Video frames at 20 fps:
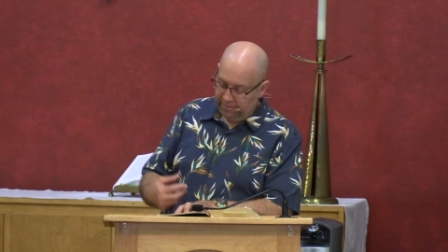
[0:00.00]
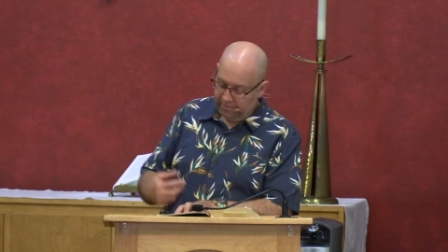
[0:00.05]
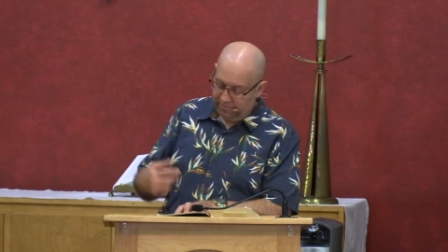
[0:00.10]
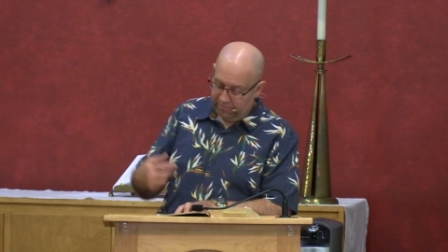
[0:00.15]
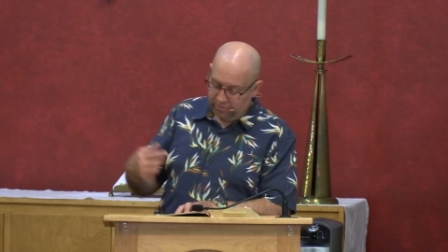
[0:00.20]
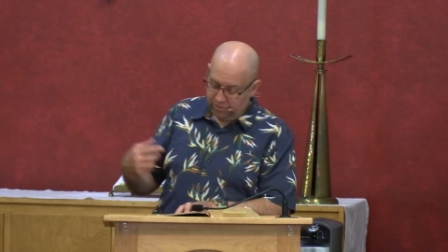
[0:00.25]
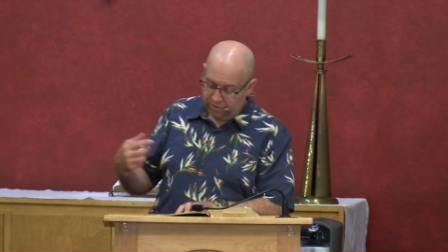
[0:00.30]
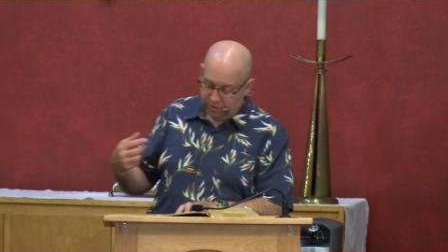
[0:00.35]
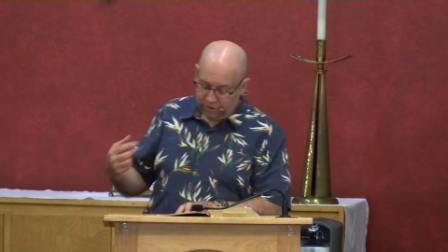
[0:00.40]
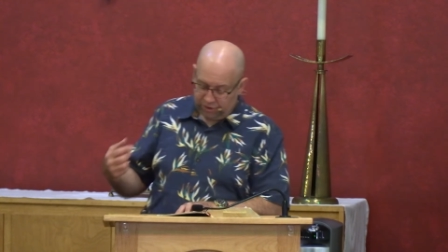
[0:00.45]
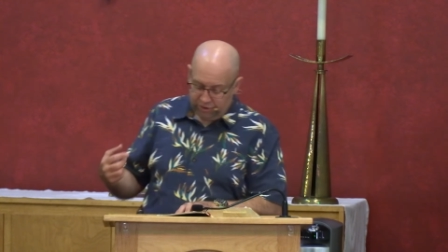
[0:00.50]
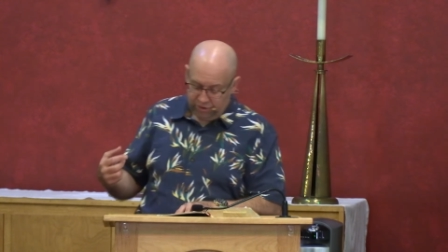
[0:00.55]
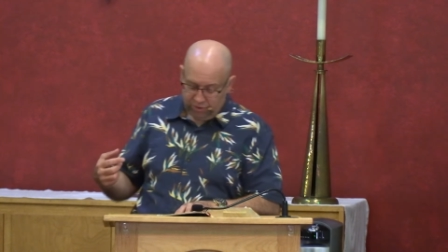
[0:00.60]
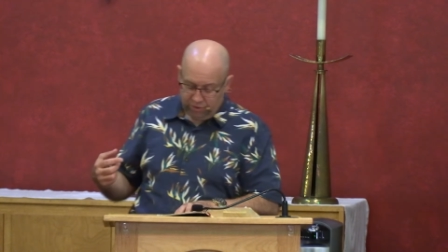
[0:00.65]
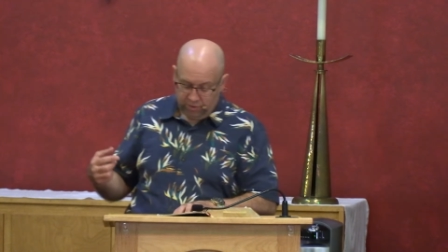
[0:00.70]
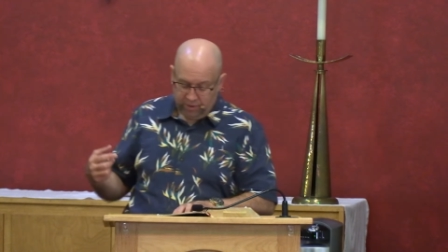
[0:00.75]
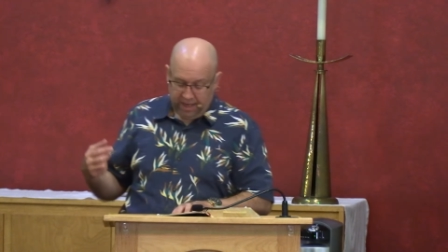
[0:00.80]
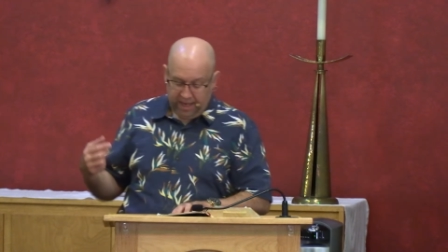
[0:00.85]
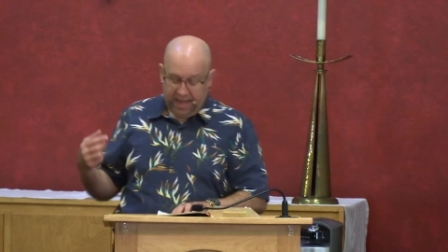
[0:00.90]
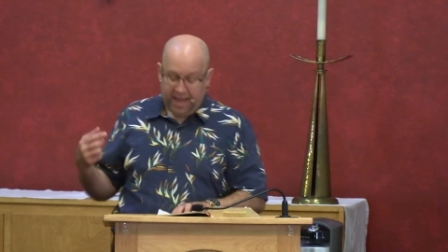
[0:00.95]
Verse
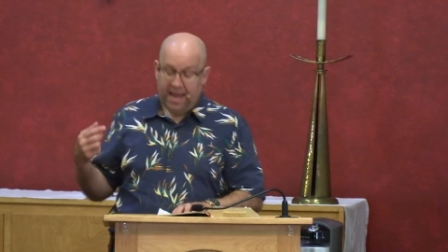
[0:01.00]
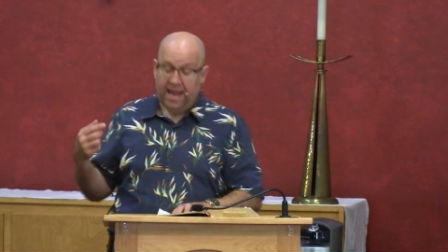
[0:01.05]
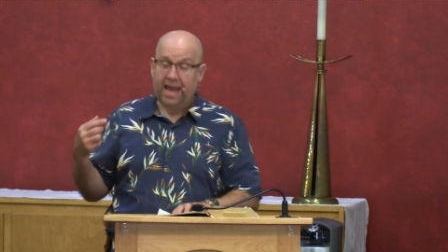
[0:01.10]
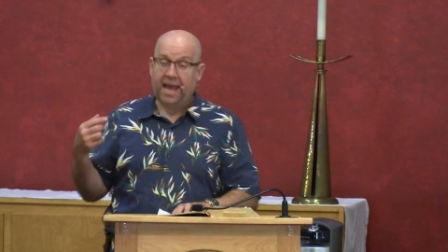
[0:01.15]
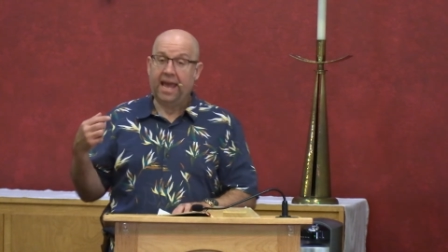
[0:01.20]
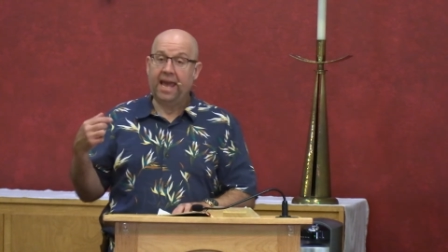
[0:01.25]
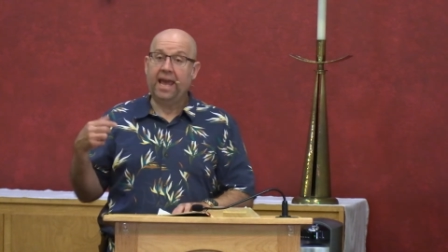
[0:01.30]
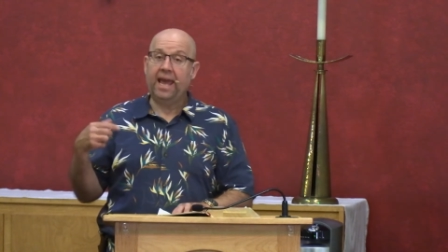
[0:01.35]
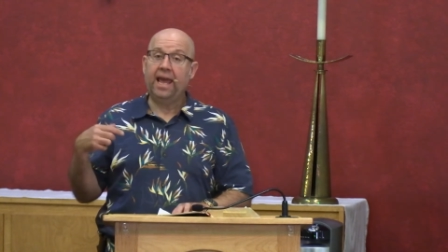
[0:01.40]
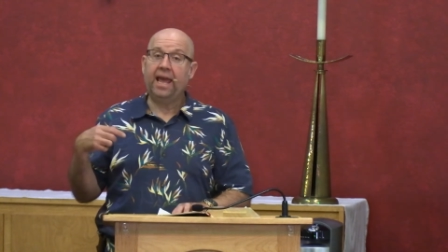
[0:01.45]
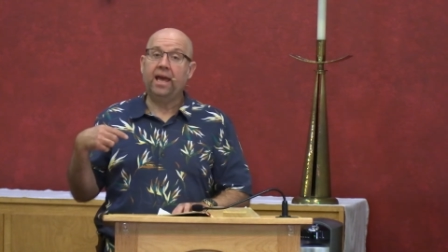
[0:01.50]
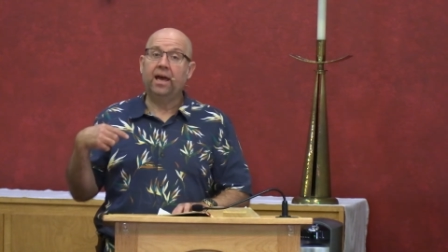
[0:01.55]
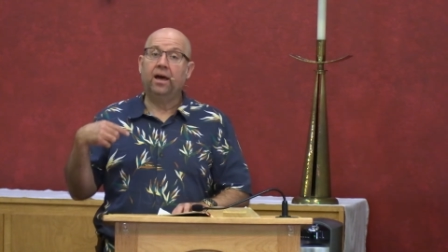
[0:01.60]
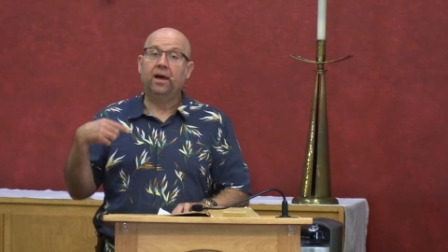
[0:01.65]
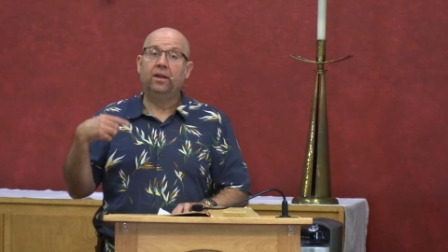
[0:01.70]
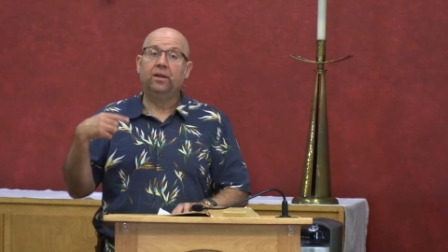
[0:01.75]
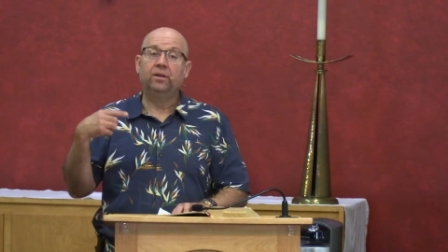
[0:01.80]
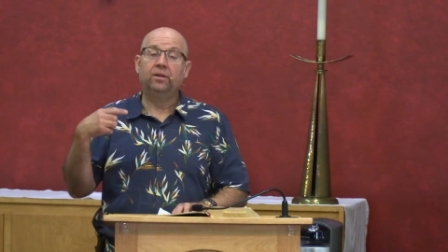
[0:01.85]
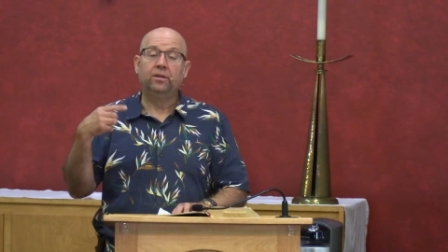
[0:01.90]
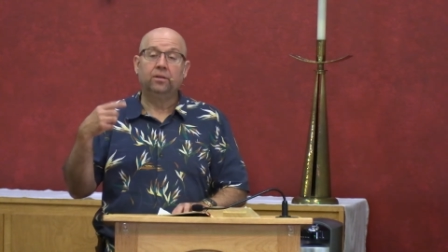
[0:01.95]
2,
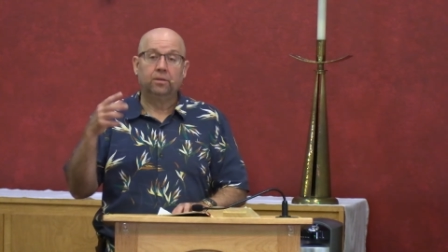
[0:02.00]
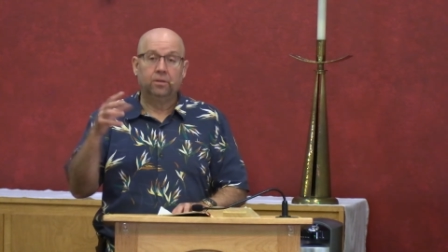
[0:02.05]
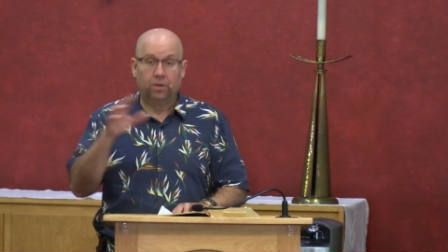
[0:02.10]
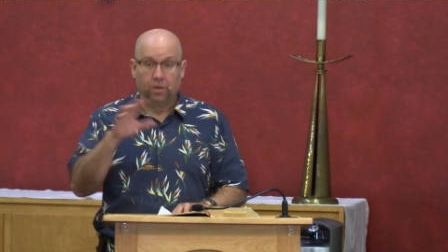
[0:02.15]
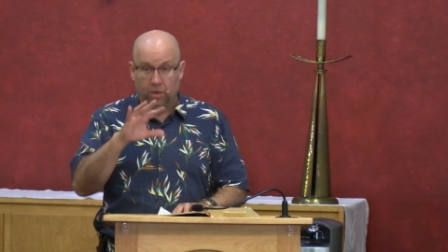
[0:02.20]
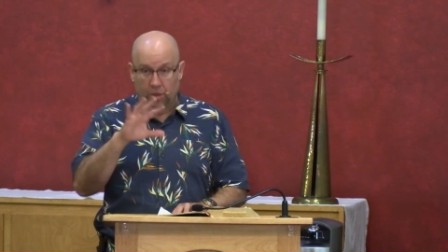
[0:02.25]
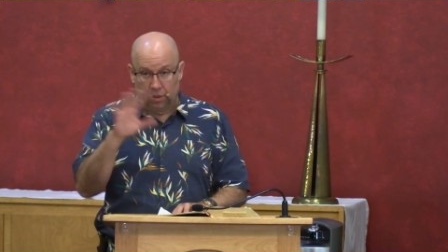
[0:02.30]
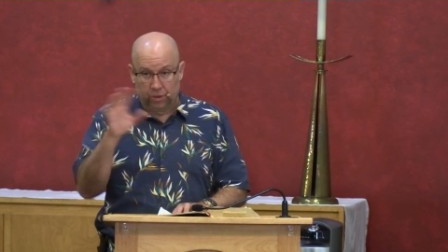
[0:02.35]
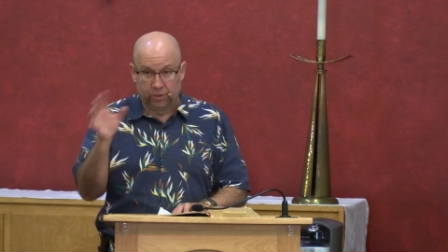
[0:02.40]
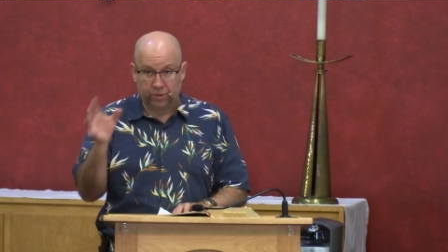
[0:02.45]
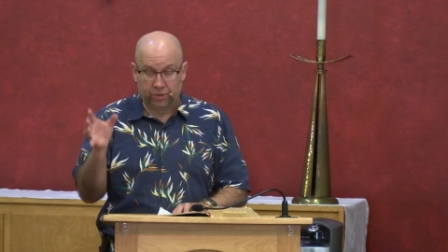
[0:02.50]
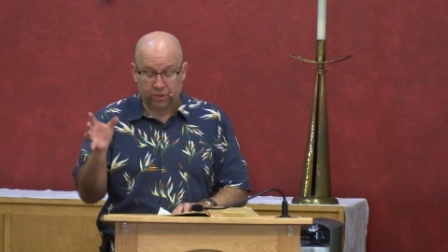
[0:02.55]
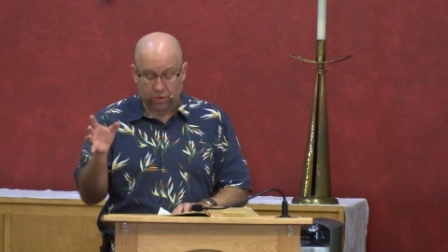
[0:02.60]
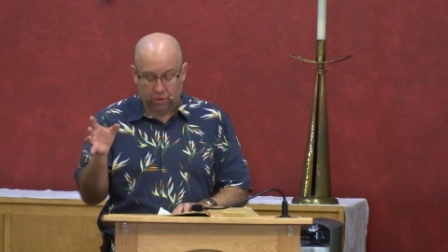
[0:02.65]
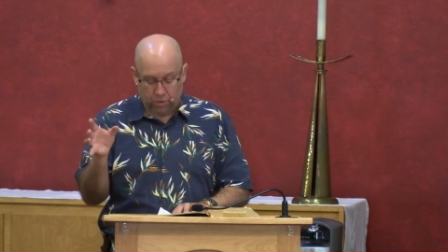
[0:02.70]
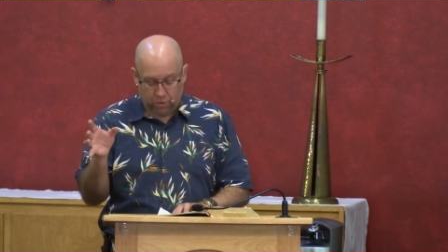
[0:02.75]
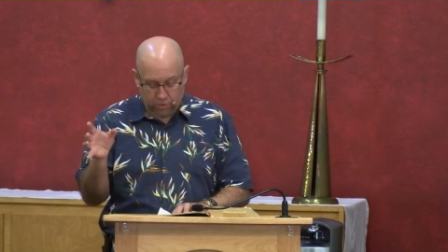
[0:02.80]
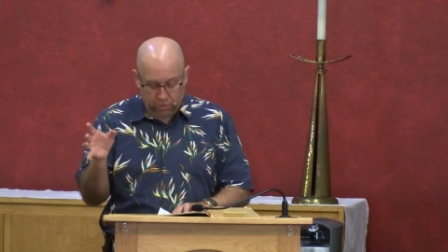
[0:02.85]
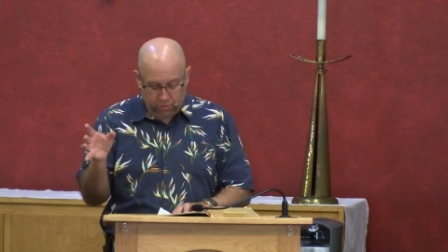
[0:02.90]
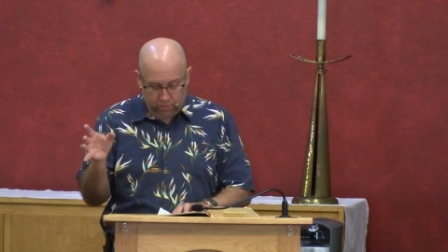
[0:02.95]
and
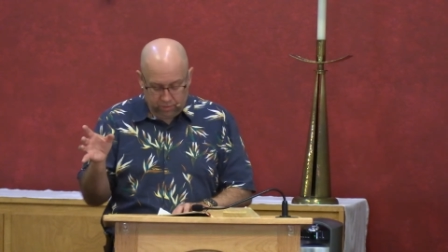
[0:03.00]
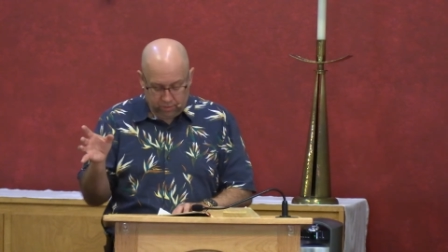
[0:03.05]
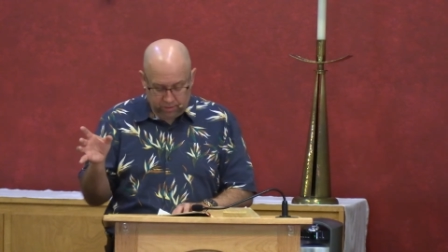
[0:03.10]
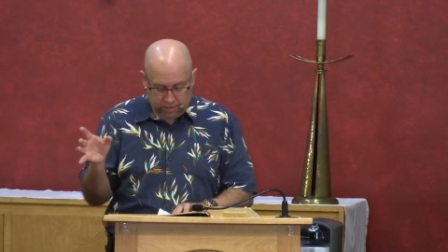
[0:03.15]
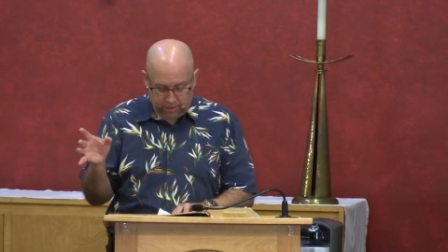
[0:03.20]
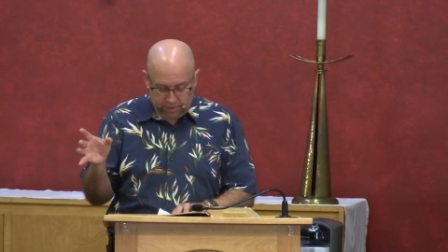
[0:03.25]
also